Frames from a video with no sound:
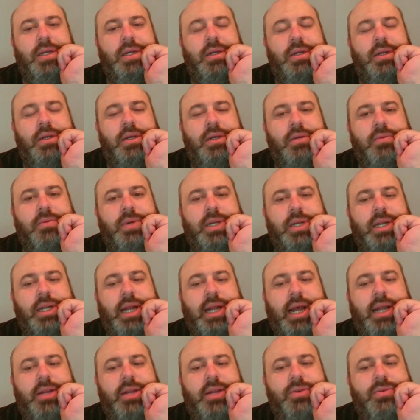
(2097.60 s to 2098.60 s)
And what did
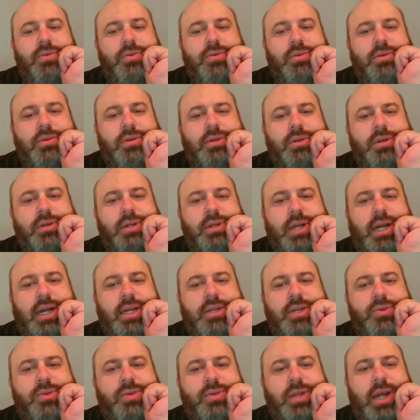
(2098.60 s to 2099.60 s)
I do? I
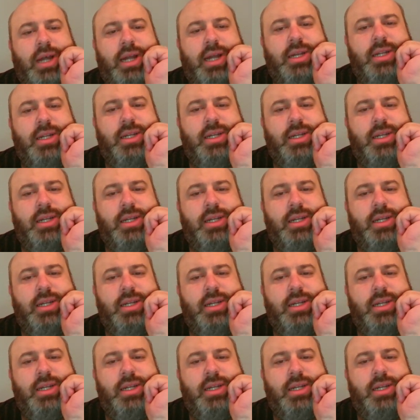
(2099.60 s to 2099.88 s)
did